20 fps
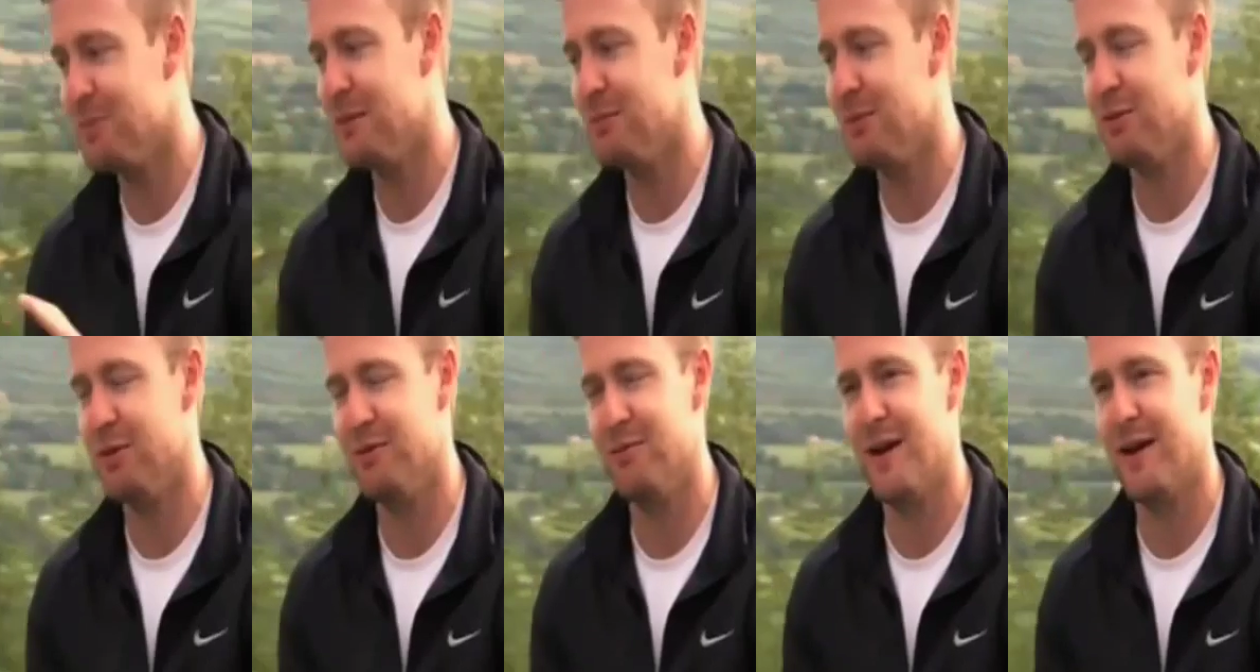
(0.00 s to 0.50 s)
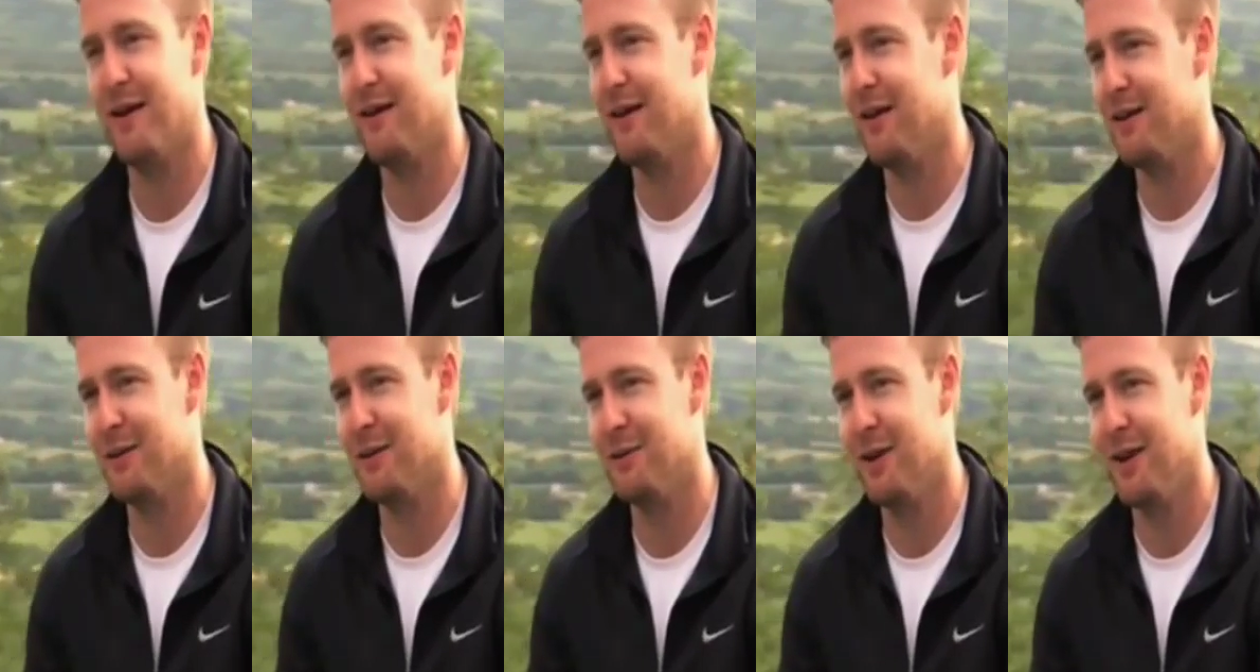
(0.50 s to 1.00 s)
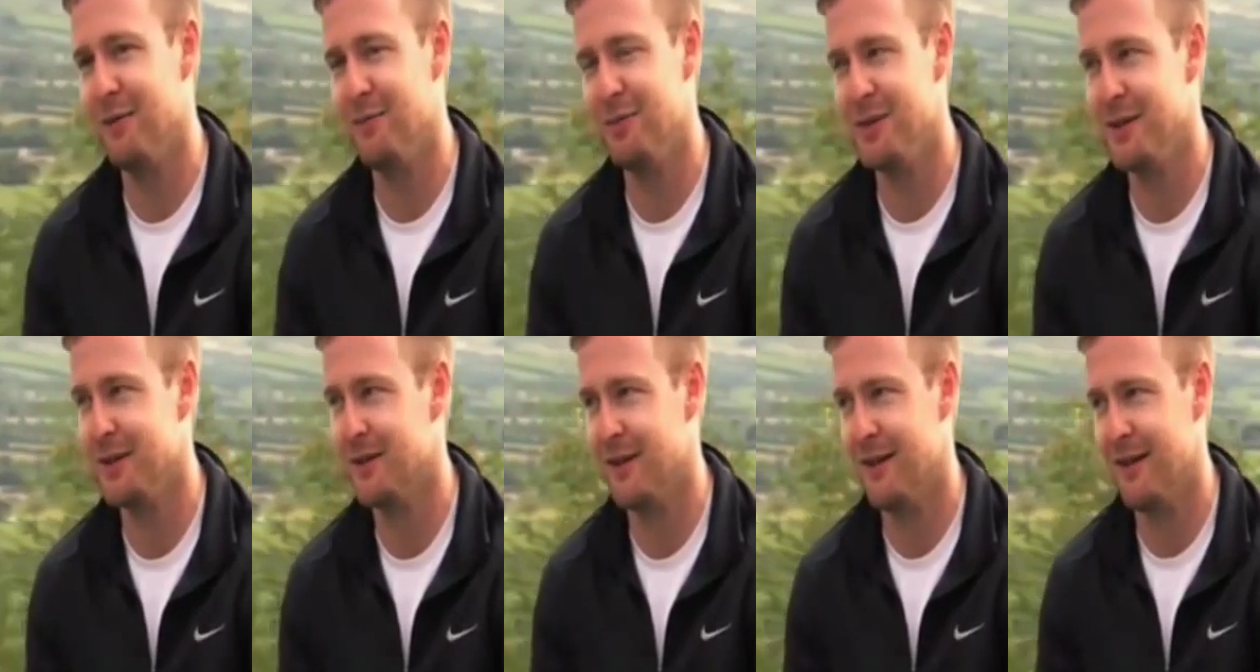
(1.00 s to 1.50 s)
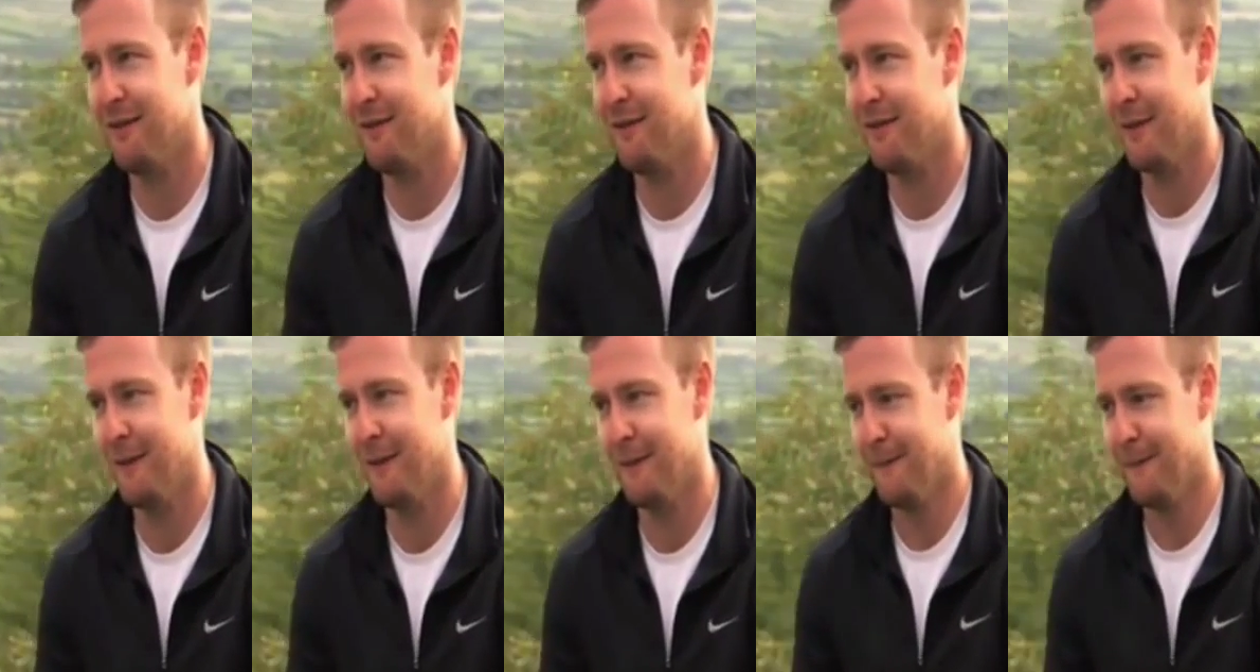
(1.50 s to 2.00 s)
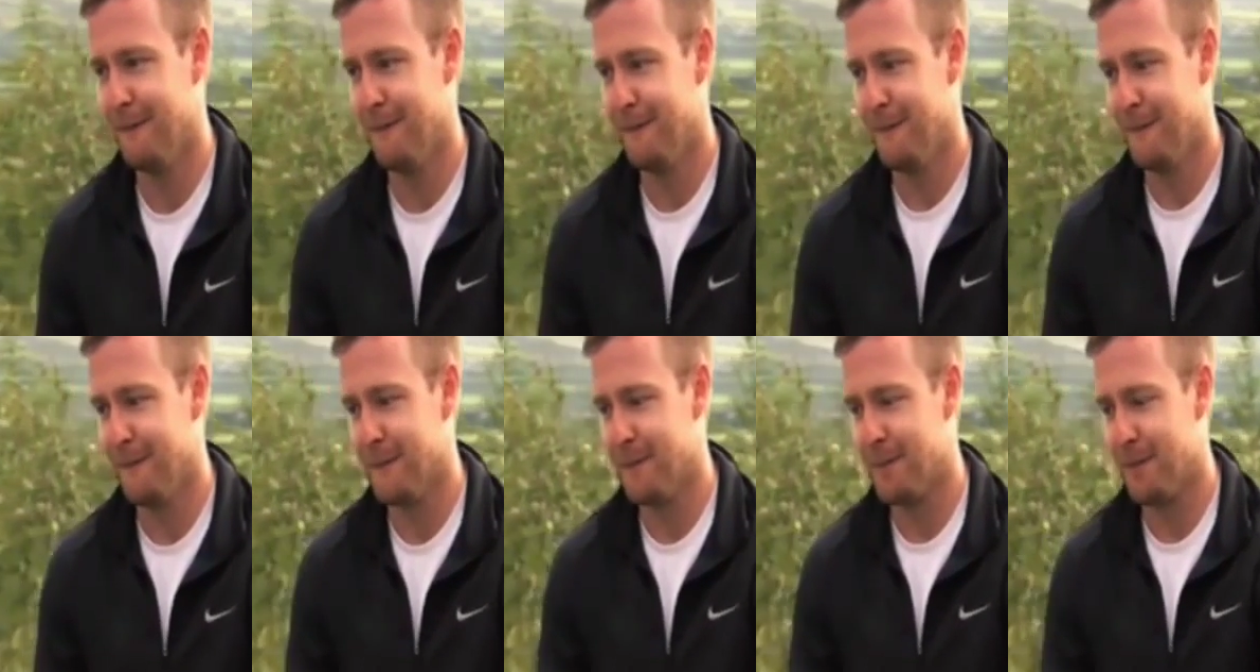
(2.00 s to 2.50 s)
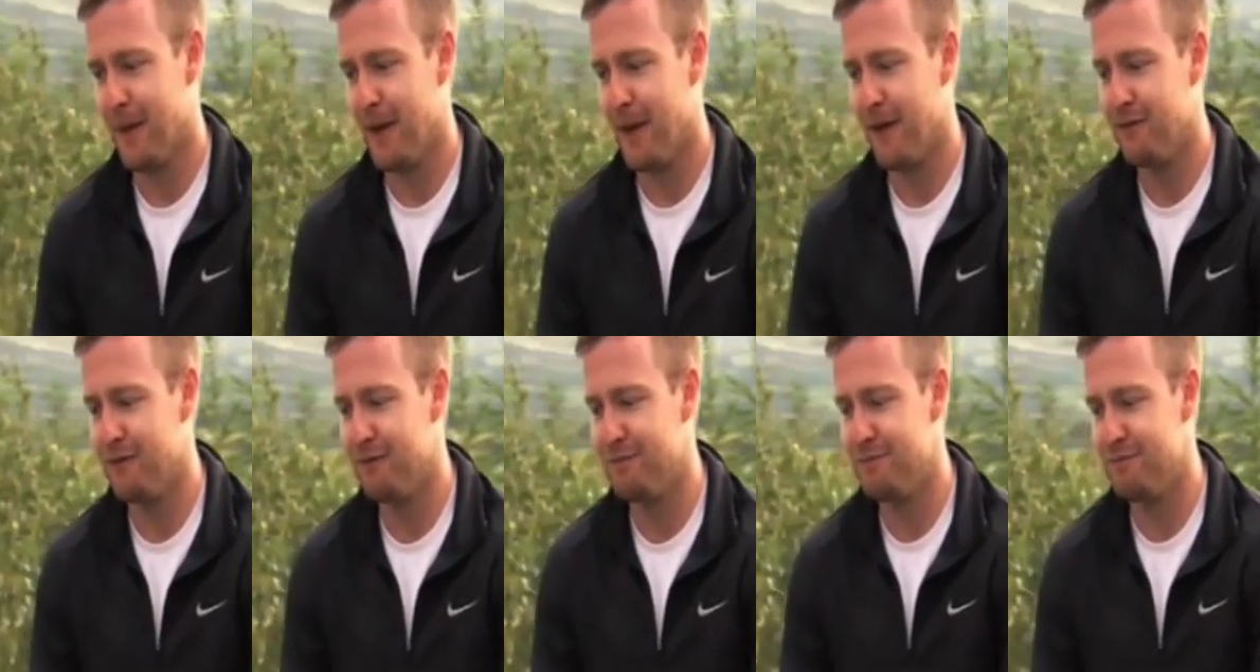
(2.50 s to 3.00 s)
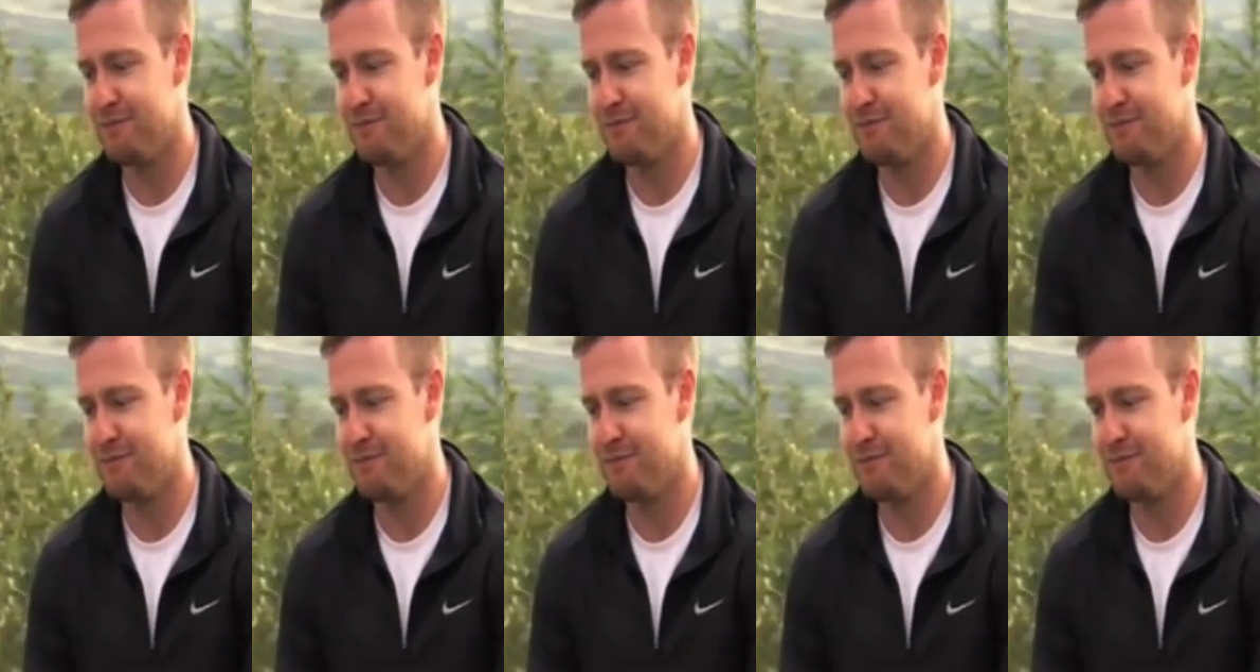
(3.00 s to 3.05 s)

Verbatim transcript: people we've met along the way in particular have, have